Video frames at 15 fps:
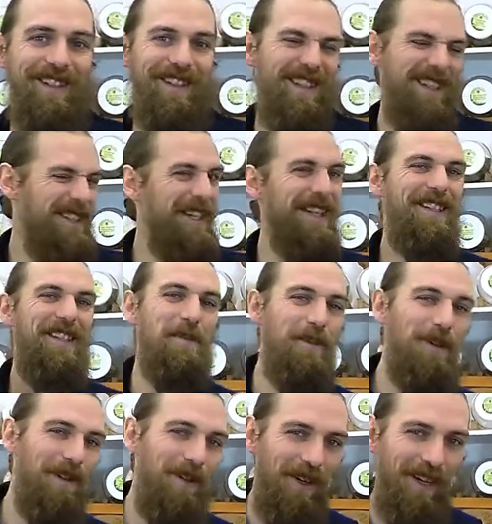Let's take a
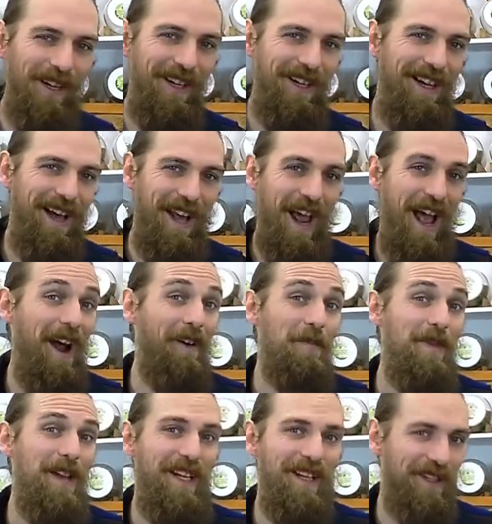deeper look at how to
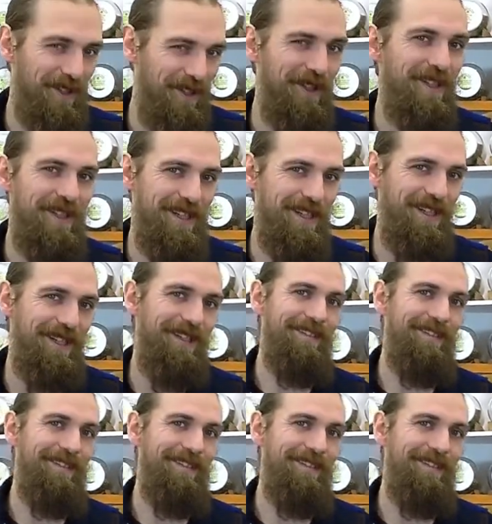make a good tea.